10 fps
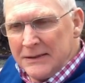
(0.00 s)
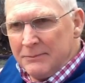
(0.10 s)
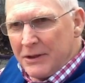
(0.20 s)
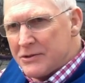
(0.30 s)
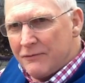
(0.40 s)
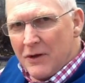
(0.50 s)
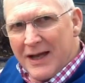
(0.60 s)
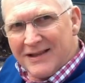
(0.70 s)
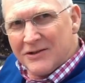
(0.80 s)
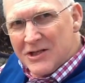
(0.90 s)
Because if you
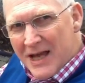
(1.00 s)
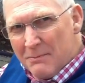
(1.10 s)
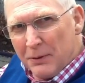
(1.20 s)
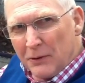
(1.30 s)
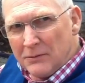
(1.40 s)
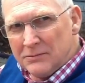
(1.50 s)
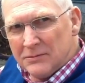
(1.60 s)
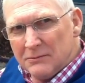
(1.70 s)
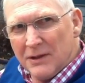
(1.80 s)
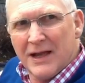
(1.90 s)
had the temple
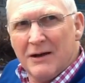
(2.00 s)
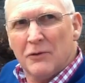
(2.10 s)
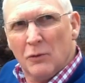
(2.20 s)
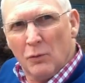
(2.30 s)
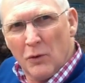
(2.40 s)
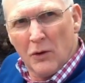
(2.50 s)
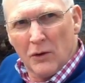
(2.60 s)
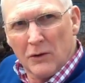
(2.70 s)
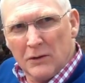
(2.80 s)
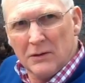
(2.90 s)
without the
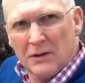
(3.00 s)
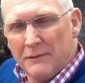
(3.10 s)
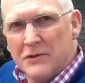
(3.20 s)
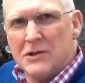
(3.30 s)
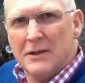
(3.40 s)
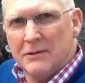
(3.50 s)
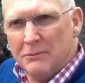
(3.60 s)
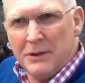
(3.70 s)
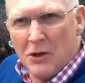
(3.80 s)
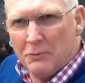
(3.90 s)
wall, obviously there
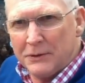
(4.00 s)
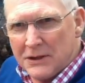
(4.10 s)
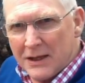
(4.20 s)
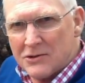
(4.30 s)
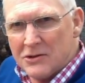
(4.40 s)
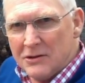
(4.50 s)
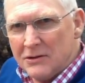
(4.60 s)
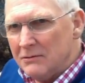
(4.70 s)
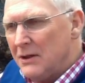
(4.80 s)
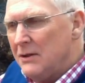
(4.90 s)
would be no protection
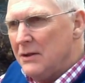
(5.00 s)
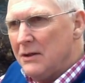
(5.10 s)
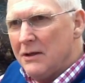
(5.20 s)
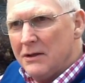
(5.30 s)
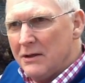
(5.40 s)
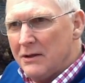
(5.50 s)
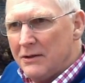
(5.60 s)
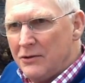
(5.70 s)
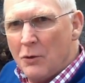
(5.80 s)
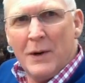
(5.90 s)

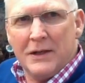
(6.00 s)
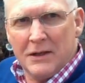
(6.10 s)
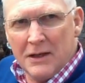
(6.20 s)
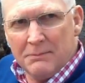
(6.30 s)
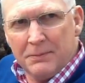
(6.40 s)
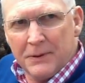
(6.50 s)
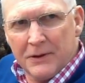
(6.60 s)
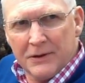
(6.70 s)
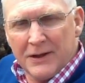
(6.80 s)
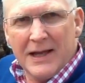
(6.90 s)
and no way to keep
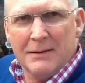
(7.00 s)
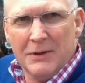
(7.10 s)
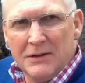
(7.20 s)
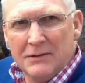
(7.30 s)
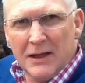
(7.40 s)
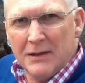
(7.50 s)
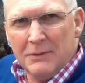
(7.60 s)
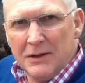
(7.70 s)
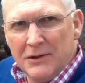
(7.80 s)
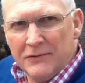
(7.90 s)

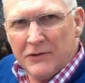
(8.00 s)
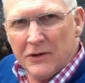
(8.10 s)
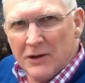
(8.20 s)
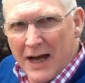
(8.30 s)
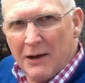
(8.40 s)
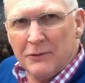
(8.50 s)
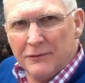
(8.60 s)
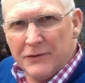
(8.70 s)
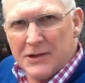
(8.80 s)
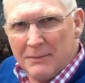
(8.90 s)
enemies out
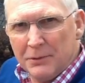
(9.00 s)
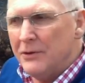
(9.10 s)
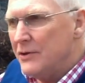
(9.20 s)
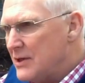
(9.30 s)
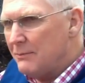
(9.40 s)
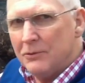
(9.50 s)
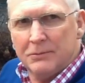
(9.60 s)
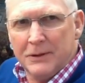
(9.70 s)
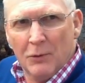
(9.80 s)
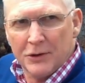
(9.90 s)
of the temple, and the temple
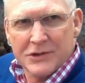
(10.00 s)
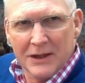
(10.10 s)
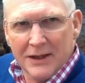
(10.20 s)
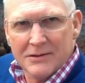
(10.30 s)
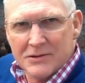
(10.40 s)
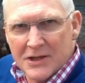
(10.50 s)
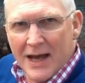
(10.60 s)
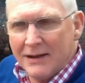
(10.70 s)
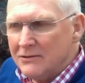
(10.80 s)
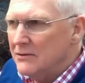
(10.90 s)
would be once again
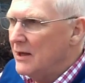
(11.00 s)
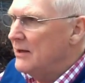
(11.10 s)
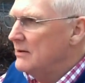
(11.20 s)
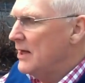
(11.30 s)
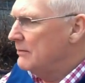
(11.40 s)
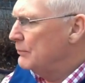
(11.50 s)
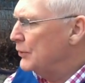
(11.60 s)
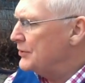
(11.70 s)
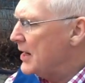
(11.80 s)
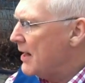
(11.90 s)
sacked and
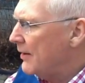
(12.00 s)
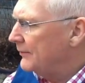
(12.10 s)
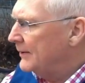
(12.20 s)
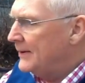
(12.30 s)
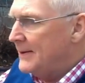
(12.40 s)
burned down.